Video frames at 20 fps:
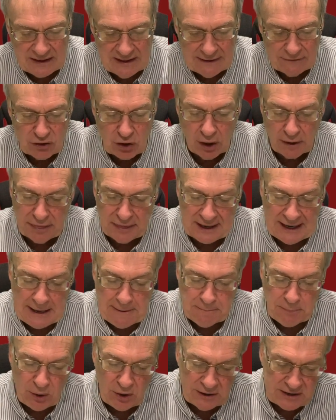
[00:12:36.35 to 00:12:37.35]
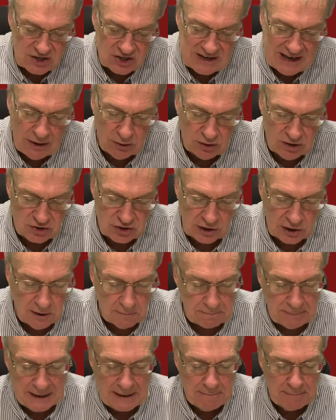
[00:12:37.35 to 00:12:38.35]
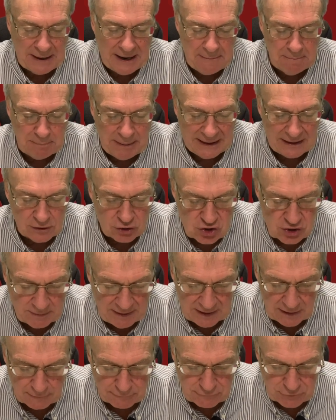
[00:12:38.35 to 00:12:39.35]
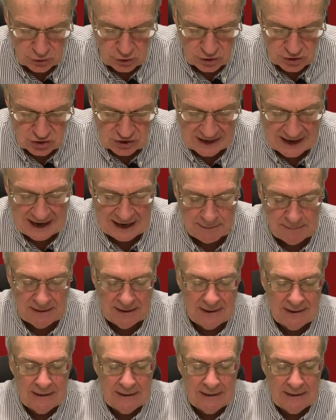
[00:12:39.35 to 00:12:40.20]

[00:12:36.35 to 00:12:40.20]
They've got 3 points now because they got beat by Belgium in the first game,